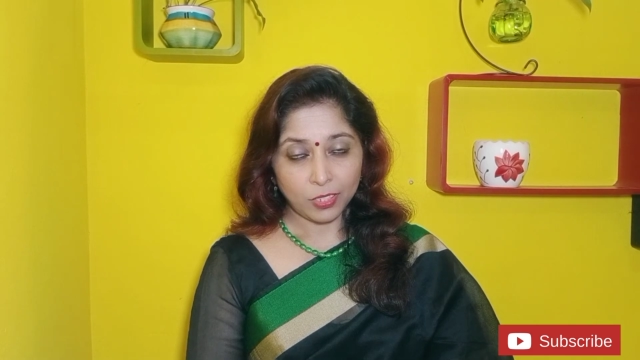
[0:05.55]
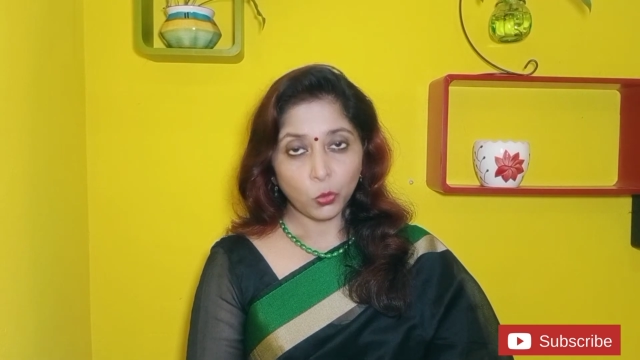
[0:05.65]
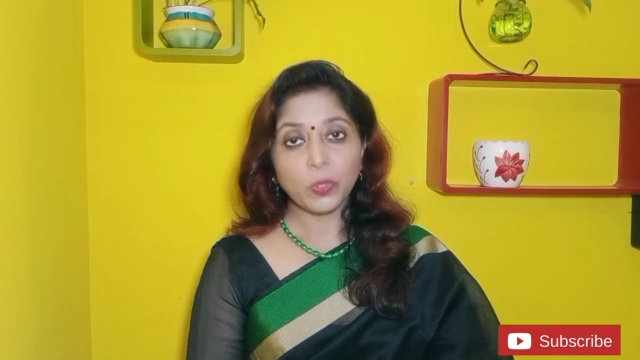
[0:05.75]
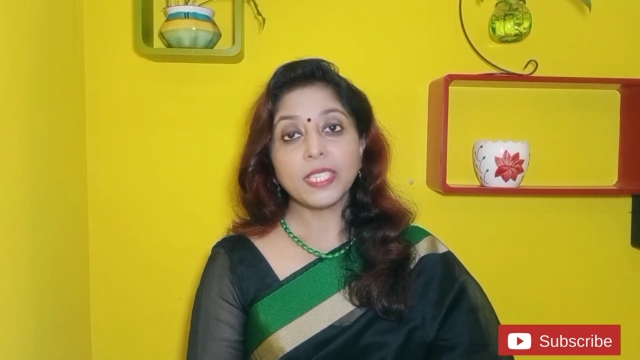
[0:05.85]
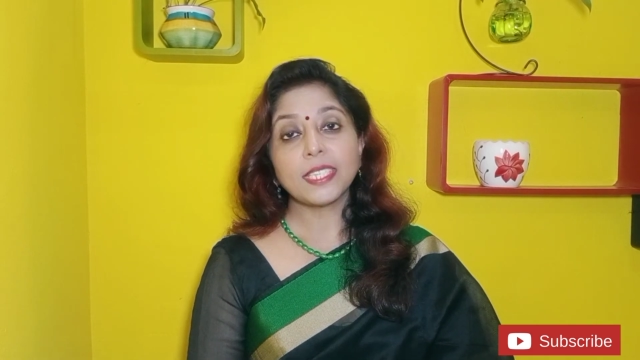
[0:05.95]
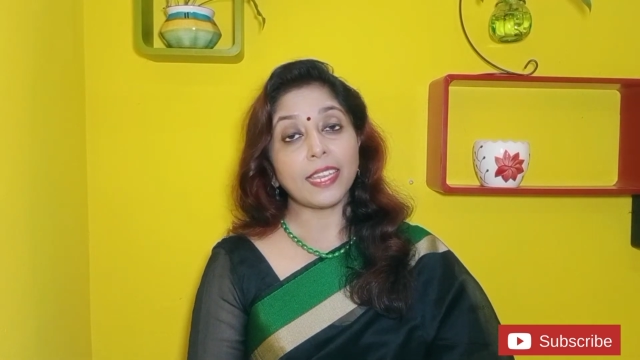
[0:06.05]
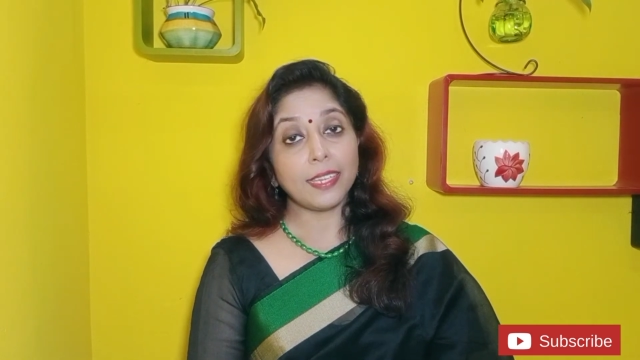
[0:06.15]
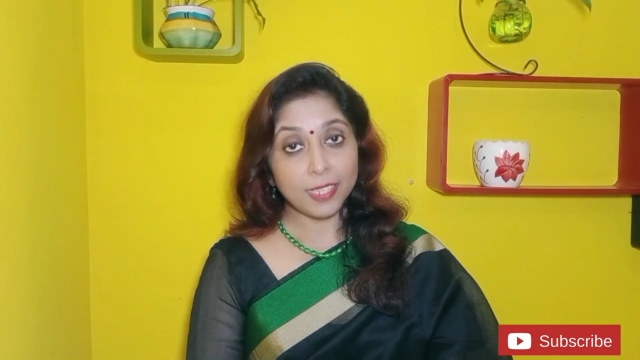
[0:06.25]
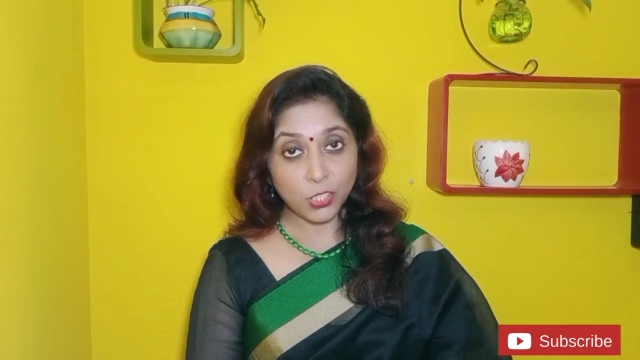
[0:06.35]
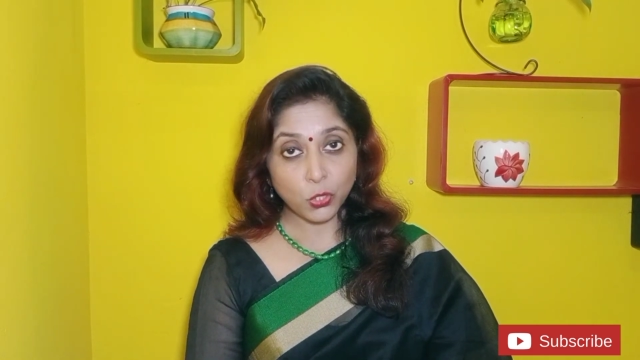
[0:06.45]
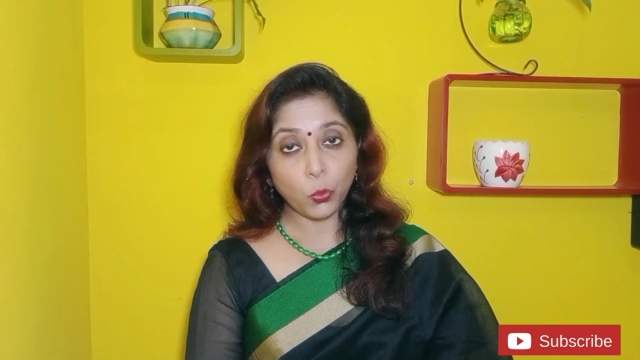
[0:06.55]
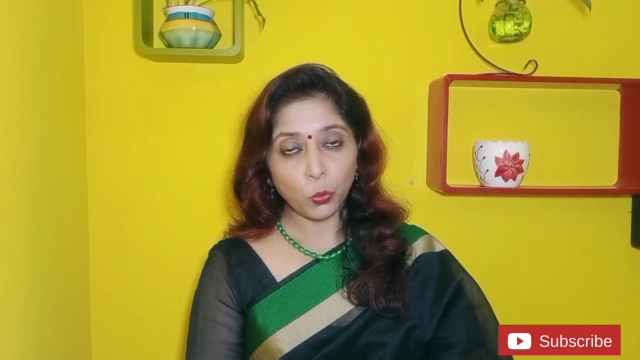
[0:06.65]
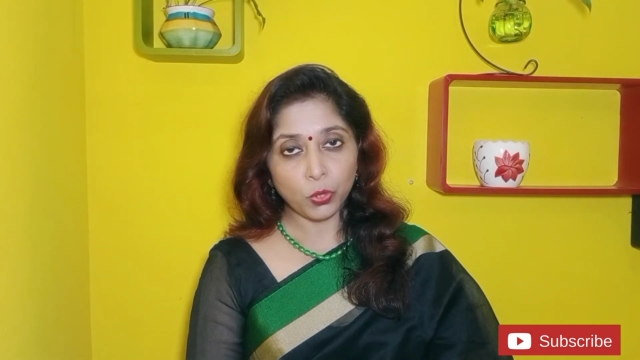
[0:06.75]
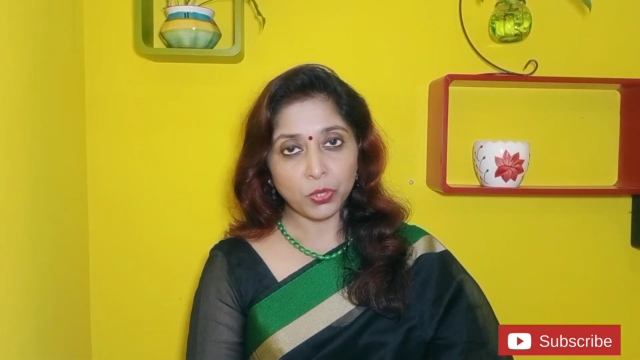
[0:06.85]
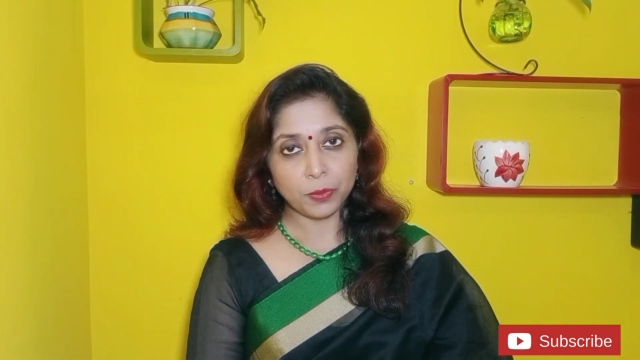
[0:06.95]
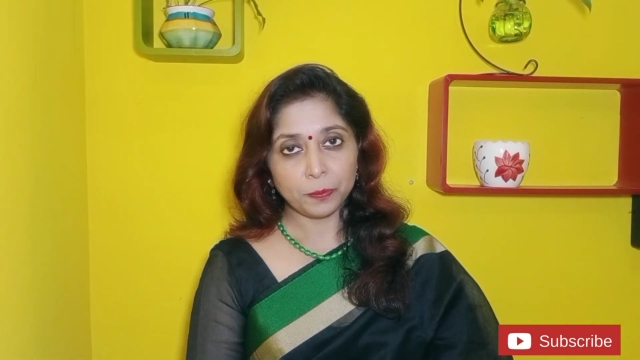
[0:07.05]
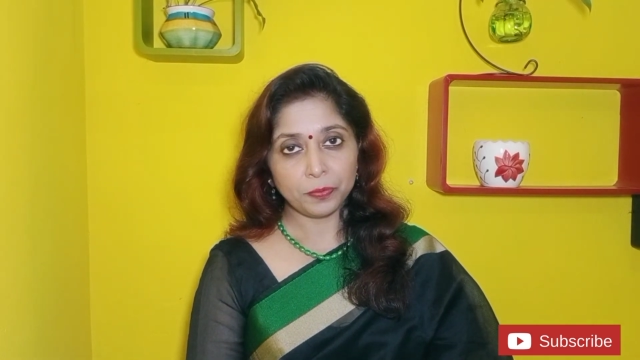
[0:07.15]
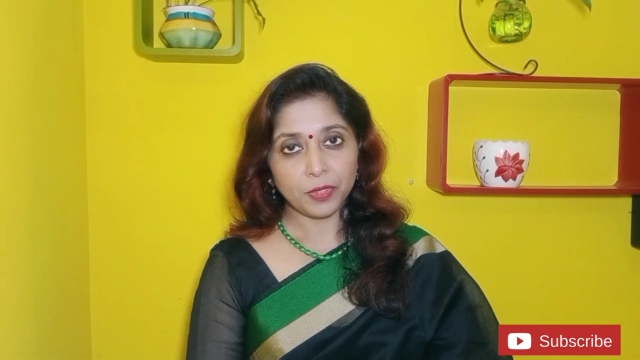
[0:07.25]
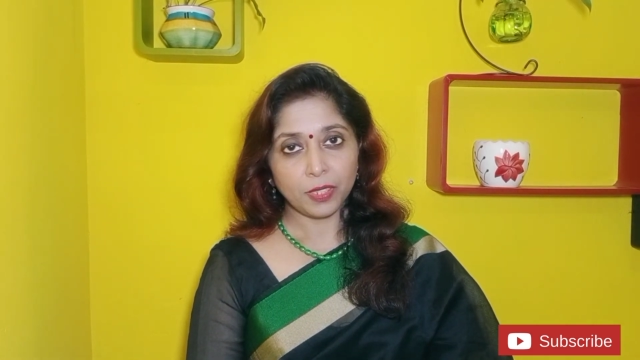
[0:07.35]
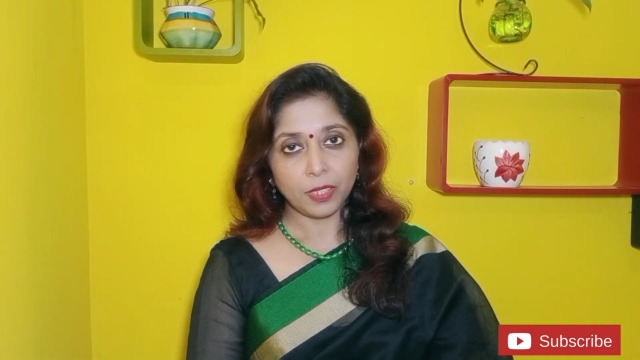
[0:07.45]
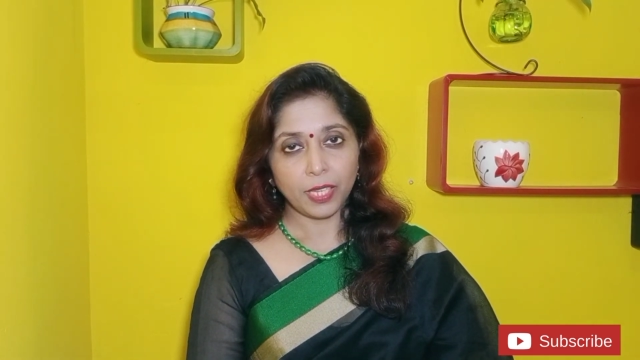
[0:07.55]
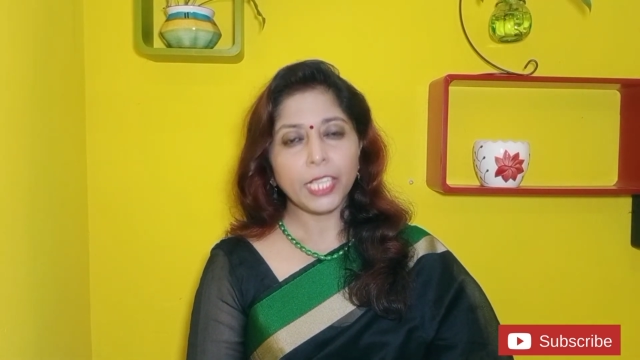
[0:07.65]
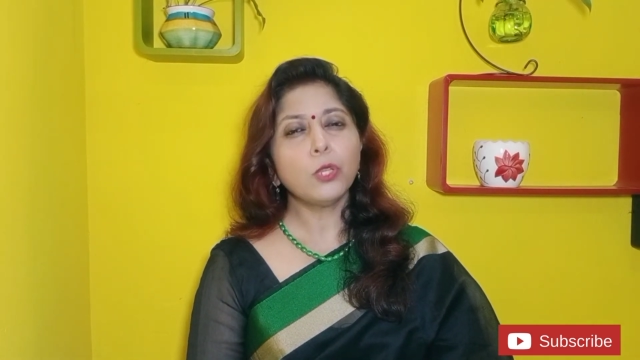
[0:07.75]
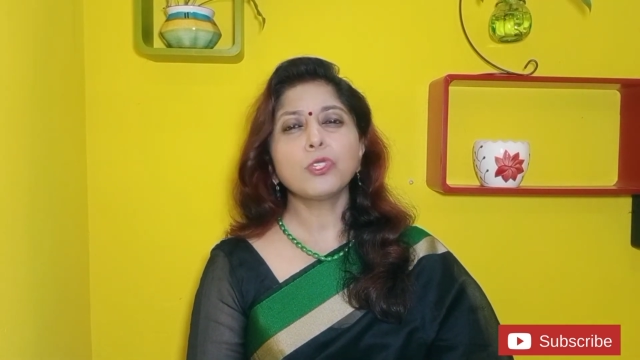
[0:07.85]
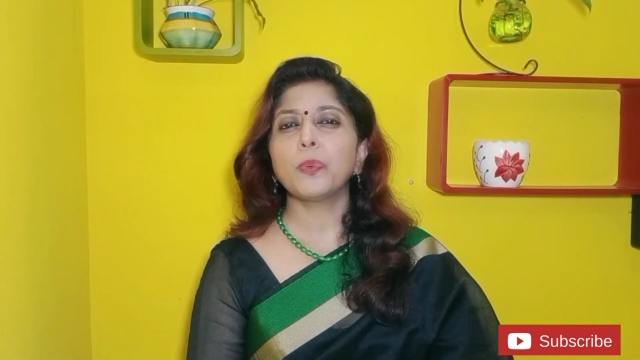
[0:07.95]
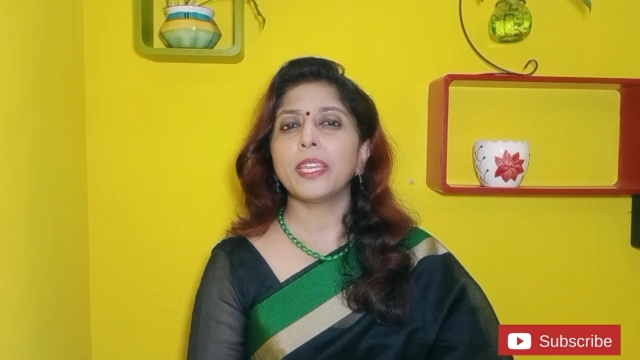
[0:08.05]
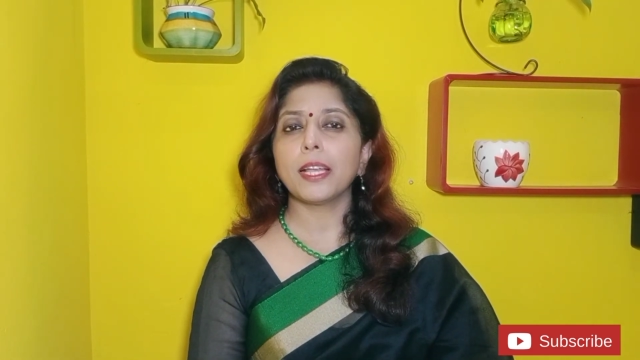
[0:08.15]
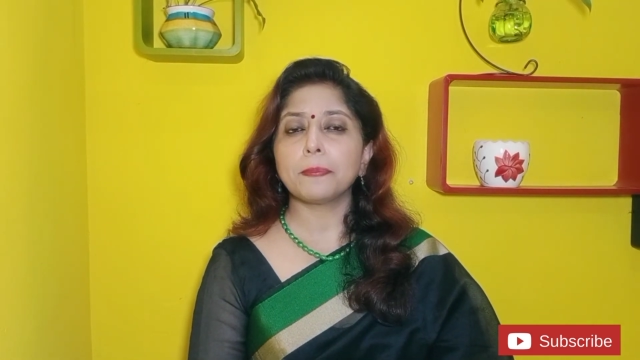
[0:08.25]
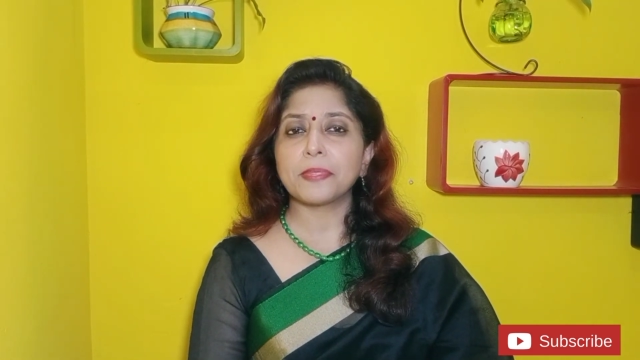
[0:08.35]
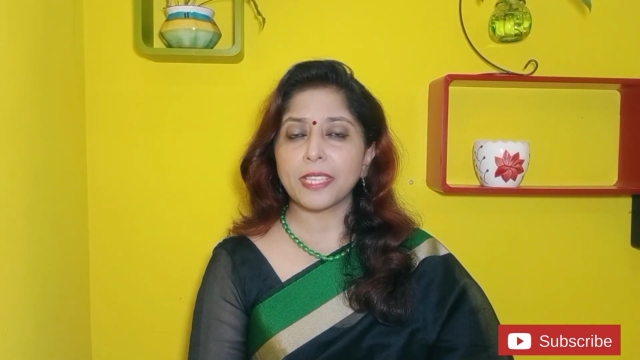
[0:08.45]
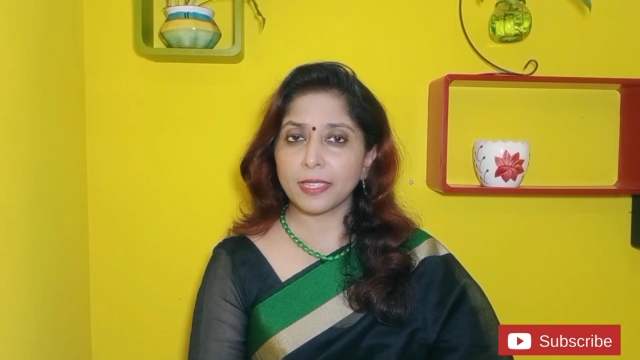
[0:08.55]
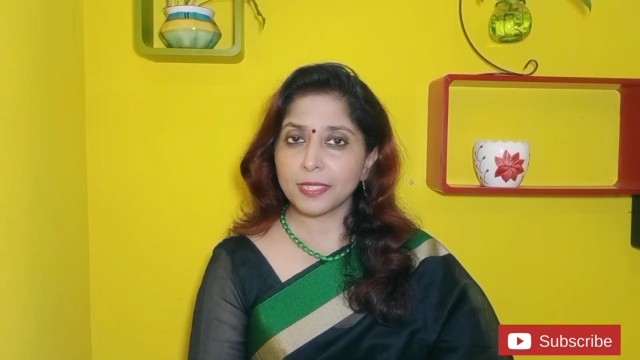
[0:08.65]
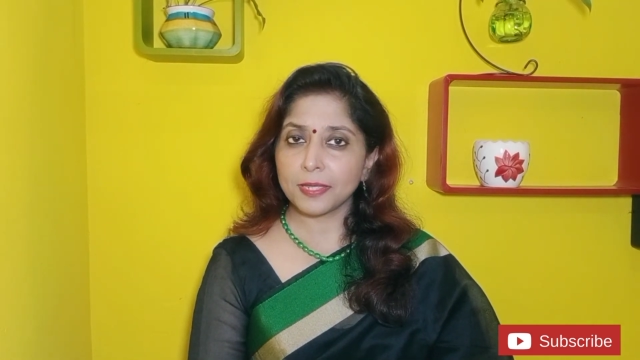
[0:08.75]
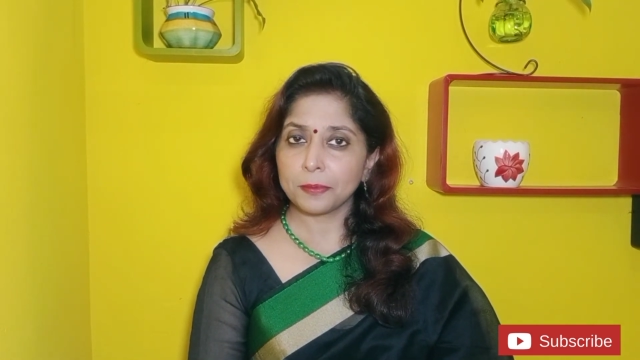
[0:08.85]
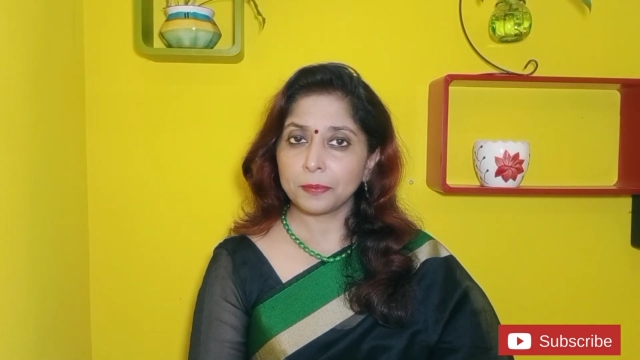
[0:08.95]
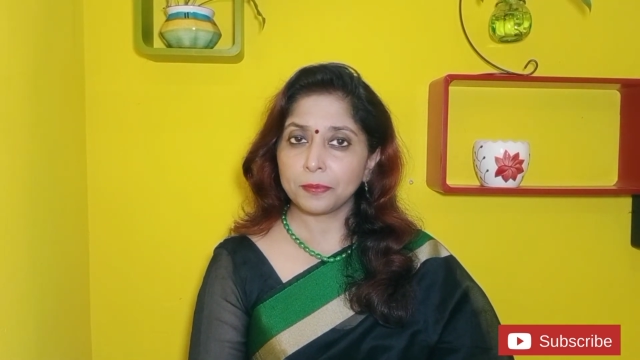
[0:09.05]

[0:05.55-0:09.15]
who is 10 years old. He looked very upset.